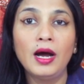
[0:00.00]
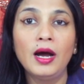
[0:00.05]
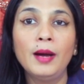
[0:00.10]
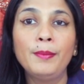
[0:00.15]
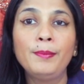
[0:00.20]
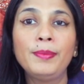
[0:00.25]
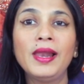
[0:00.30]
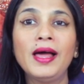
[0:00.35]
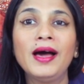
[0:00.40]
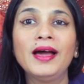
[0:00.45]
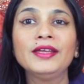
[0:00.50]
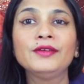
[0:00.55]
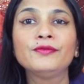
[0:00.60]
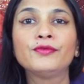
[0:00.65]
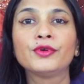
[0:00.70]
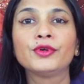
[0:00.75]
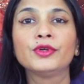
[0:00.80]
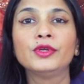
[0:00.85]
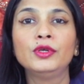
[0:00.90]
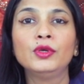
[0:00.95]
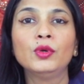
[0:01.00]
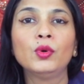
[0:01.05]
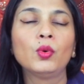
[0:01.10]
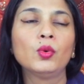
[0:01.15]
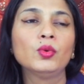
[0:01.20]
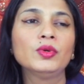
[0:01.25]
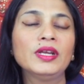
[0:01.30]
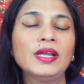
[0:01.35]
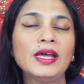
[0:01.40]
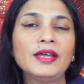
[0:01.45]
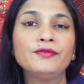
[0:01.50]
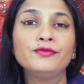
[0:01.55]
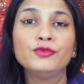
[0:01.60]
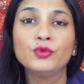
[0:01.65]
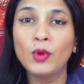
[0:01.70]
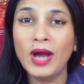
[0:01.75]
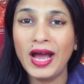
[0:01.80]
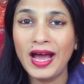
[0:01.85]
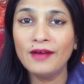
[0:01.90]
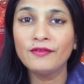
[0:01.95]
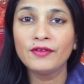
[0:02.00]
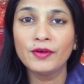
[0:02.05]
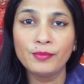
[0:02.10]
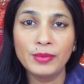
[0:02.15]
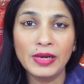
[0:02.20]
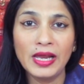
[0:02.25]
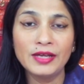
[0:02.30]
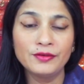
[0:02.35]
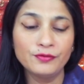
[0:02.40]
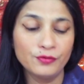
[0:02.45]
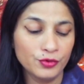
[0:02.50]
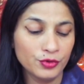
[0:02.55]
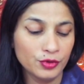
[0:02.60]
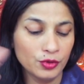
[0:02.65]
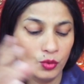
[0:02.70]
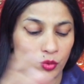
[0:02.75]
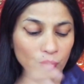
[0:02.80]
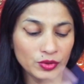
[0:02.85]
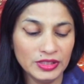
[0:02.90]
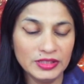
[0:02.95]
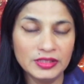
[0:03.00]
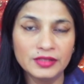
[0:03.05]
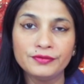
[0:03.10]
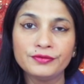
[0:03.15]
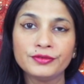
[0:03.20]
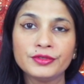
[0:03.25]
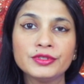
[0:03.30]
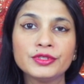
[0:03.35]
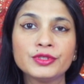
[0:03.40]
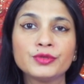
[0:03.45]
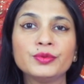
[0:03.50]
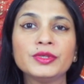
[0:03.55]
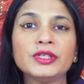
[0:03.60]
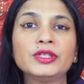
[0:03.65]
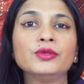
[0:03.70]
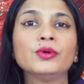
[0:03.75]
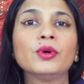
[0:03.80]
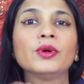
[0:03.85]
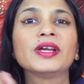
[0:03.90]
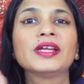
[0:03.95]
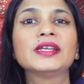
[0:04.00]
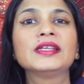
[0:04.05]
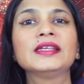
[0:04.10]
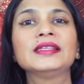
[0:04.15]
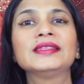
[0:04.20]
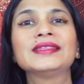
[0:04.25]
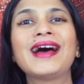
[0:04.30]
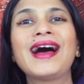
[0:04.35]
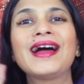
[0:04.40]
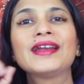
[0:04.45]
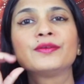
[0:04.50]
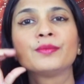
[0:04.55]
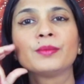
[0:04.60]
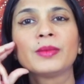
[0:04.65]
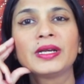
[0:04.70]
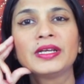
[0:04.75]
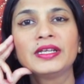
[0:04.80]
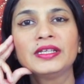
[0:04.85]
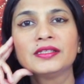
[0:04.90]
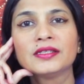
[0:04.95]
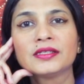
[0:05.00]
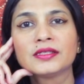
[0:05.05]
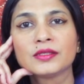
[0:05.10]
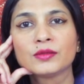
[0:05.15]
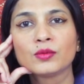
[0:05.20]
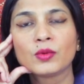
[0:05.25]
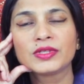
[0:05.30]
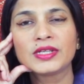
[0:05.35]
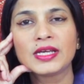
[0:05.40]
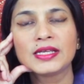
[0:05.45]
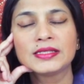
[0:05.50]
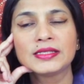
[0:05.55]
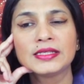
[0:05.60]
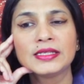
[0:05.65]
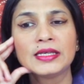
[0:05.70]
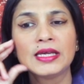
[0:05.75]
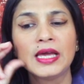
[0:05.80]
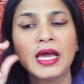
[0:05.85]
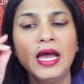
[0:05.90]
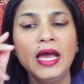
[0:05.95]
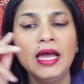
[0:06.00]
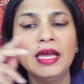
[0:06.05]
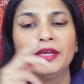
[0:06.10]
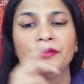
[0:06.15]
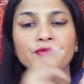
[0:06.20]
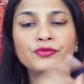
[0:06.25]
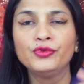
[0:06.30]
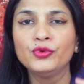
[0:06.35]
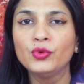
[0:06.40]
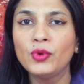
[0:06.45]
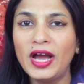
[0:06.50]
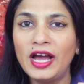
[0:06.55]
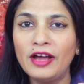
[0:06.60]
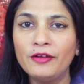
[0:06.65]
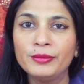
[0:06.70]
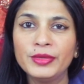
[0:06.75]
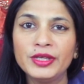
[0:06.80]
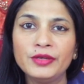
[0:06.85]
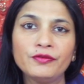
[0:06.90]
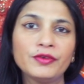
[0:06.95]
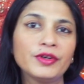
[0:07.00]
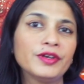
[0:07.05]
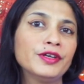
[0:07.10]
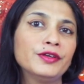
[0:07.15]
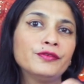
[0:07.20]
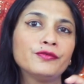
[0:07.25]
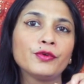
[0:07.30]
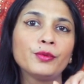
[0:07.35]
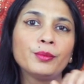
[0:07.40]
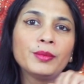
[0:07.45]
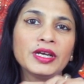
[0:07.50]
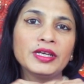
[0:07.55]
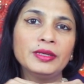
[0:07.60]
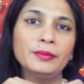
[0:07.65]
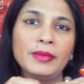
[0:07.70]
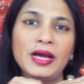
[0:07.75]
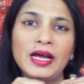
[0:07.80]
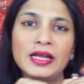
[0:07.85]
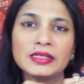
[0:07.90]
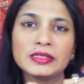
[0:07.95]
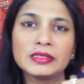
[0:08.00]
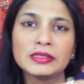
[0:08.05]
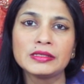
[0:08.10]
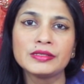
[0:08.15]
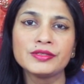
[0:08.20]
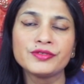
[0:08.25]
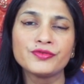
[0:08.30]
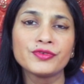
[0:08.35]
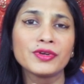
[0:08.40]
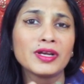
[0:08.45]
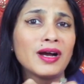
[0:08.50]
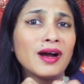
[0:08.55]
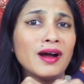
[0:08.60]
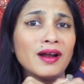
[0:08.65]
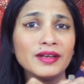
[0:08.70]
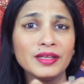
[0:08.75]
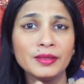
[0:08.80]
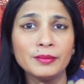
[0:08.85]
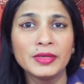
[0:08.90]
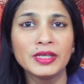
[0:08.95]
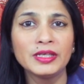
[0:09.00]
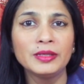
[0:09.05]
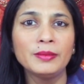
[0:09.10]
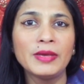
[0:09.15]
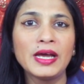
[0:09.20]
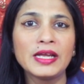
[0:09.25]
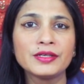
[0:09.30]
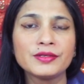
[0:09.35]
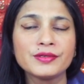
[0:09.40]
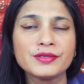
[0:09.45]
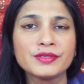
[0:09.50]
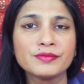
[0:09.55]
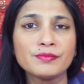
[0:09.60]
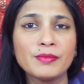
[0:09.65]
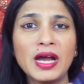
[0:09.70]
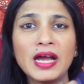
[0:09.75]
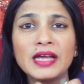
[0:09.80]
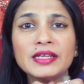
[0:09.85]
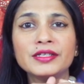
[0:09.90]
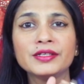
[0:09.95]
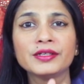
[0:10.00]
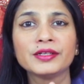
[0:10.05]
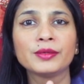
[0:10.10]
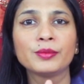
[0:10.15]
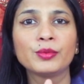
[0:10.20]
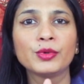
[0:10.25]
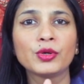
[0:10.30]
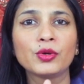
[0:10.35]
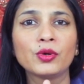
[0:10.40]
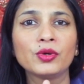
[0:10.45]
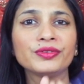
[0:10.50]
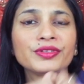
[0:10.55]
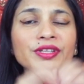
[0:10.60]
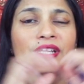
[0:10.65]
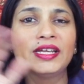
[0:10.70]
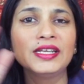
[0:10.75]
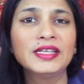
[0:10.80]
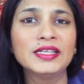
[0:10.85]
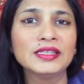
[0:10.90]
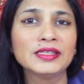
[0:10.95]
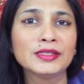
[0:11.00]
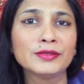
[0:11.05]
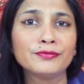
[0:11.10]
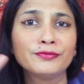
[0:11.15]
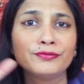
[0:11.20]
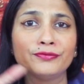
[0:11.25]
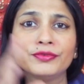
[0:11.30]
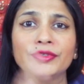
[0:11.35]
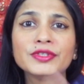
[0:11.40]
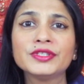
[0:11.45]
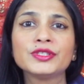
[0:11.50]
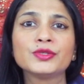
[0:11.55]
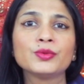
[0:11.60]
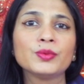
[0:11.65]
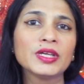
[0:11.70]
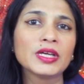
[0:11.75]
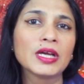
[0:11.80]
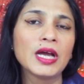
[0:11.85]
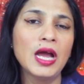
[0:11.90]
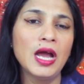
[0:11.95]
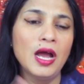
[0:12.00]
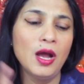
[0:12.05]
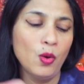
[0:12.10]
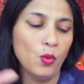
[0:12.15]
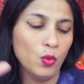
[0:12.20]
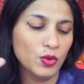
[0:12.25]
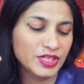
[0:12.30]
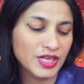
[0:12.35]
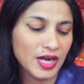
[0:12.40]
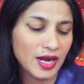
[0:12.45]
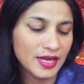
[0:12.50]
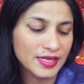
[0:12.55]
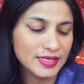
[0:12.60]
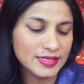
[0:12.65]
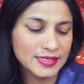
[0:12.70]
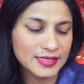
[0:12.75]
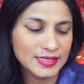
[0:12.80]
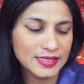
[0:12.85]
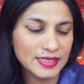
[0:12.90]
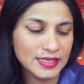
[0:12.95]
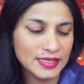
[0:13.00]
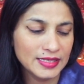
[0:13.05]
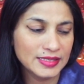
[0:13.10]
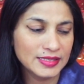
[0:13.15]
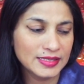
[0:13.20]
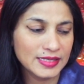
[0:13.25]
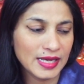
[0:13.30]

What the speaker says: applying for a loan. If you have applied for a loan in the first week, you are getting that money. This is what I see. If you have been worried for money matters, regarding money matters, my dear Capricorn, then in the first week, what I see is